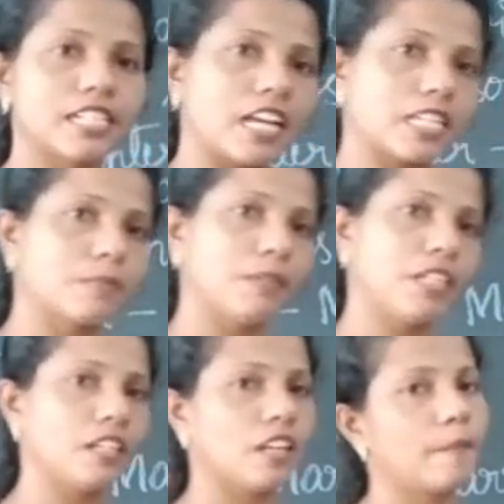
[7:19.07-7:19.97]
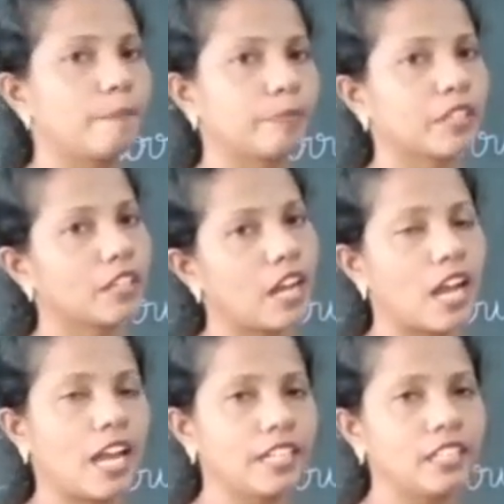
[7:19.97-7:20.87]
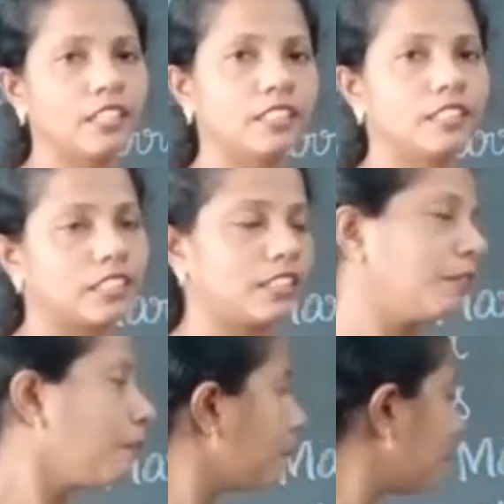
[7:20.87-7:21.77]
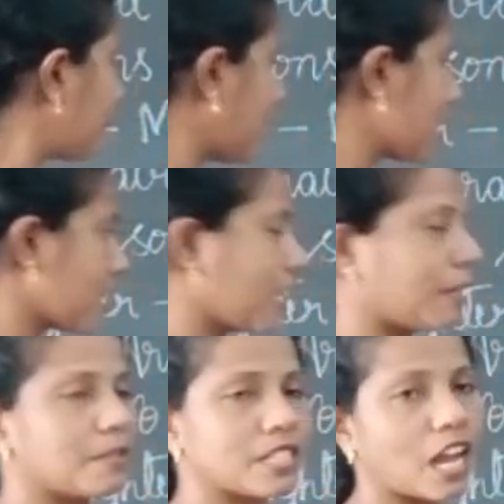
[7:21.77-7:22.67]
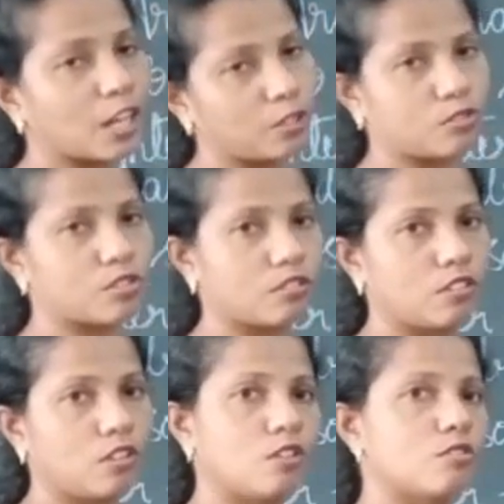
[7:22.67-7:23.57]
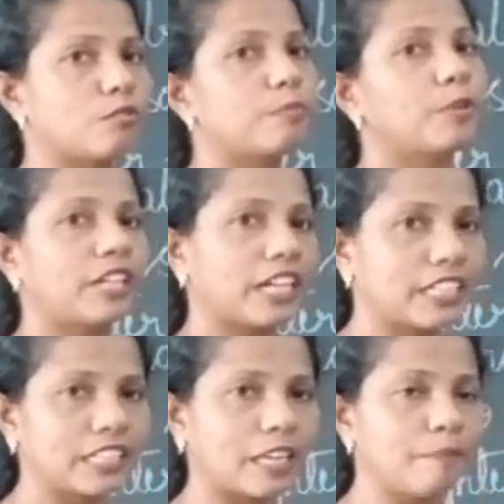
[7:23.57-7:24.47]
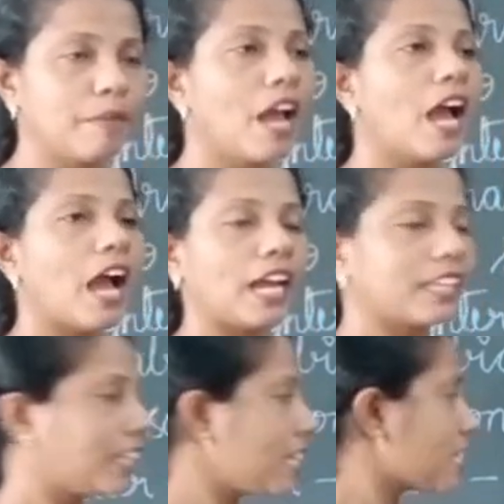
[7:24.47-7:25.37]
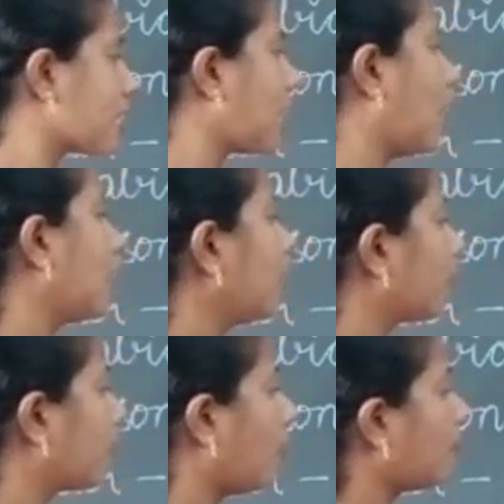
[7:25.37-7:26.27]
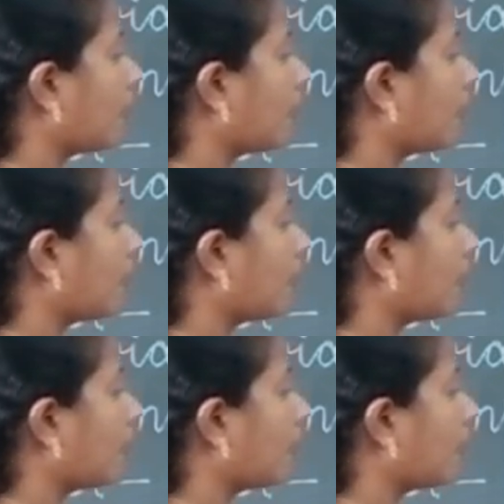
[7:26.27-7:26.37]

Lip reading: Jasmine and the prince, that means Anush. So protect them, and this gun from